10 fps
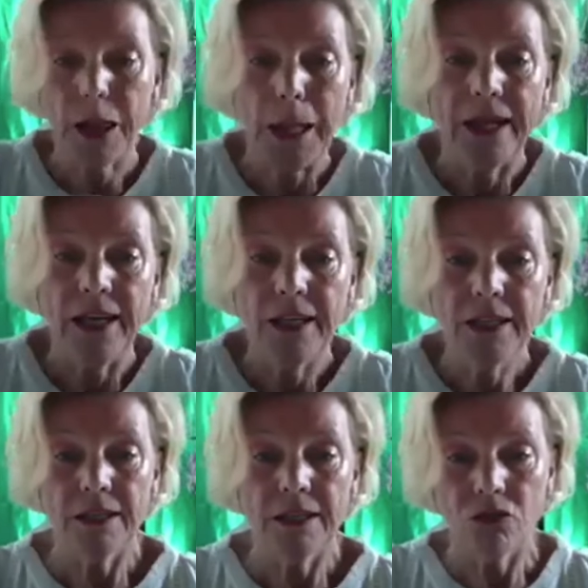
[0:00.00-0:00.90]

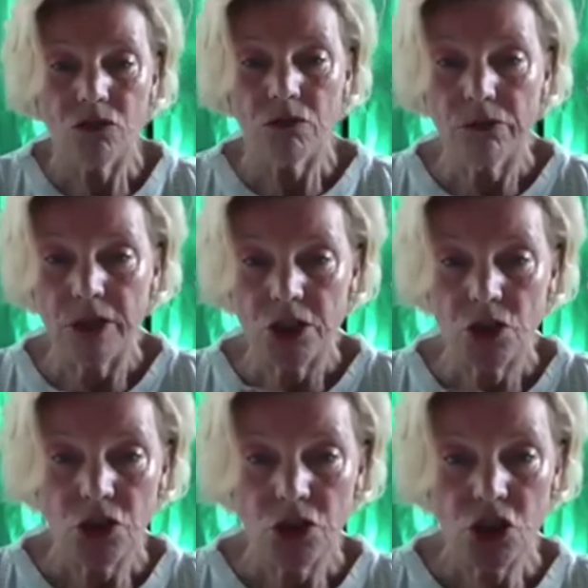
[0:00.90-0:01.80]
did
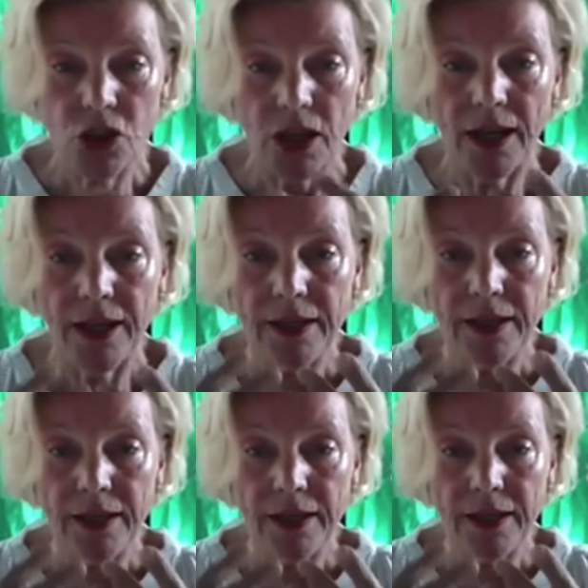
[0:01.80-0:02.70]
research again
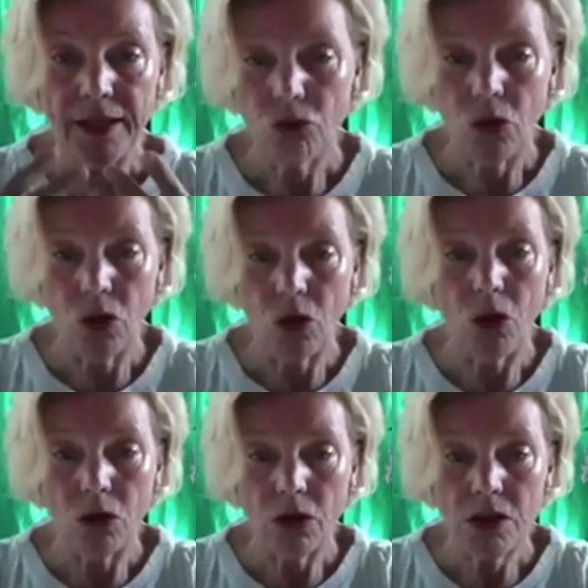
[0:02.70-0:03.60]
to
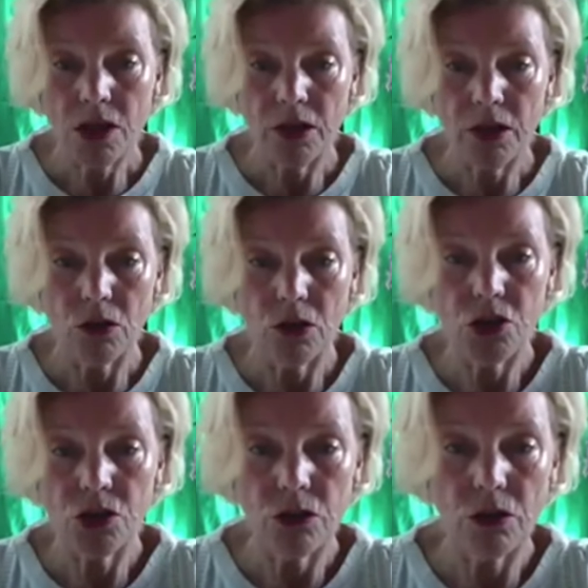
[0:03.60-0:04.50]
all
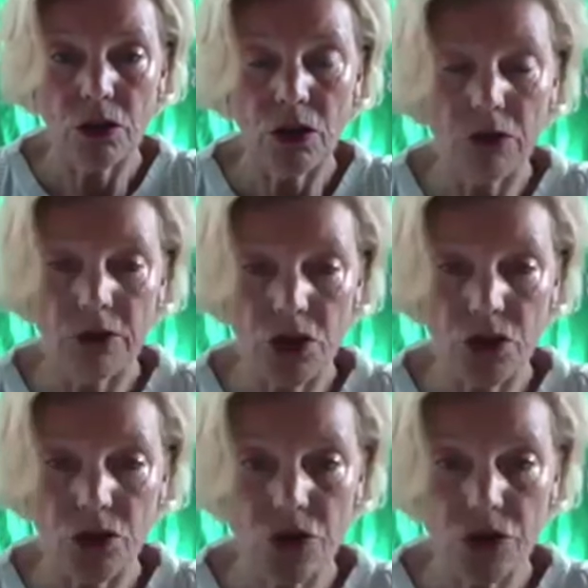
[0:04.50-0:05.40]
psychological
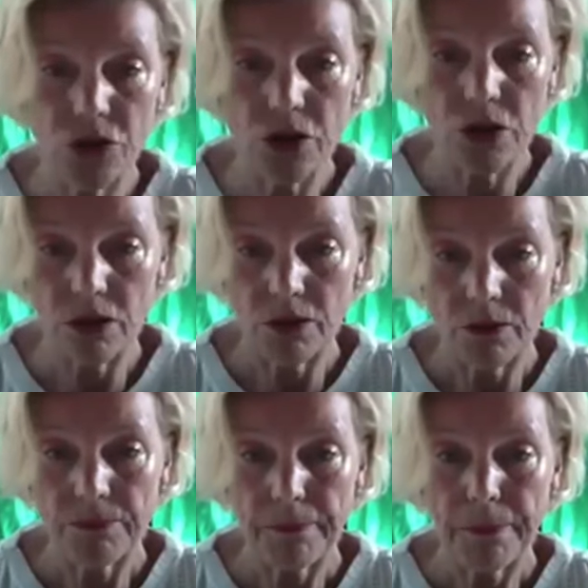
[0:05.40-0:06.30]
researchers
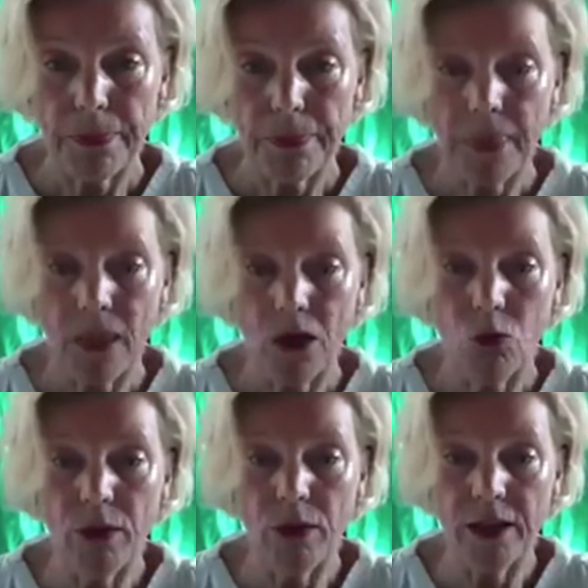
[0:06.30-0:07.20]
who
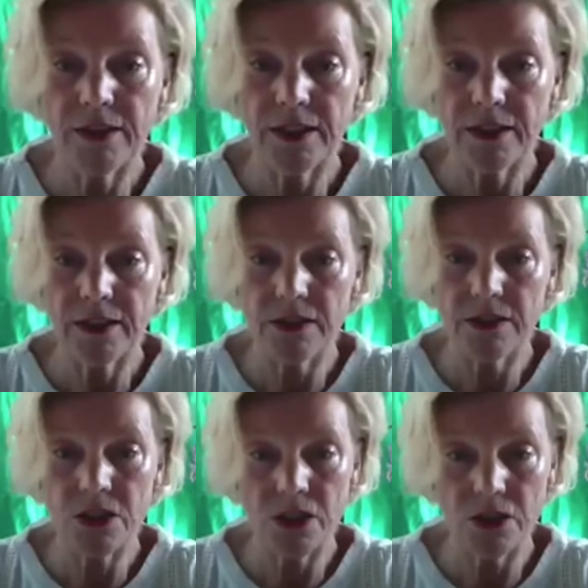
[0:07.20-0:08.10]
were there
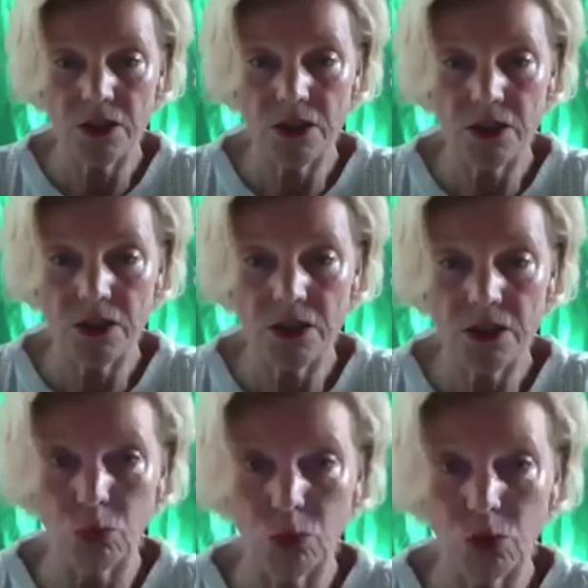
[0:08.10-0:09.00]
since Second World
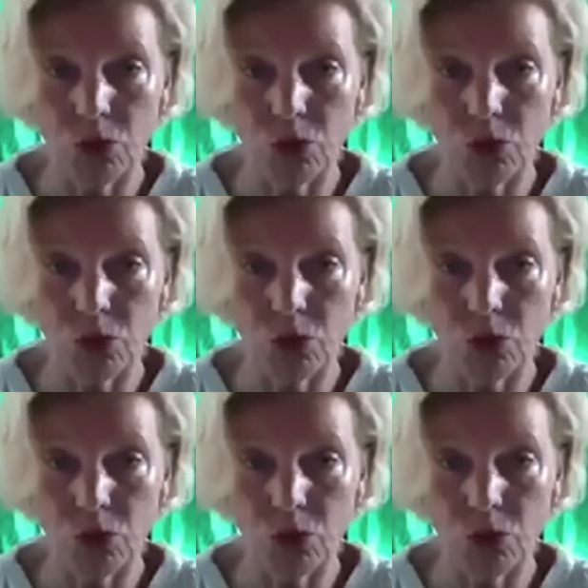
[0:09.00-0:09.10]
War.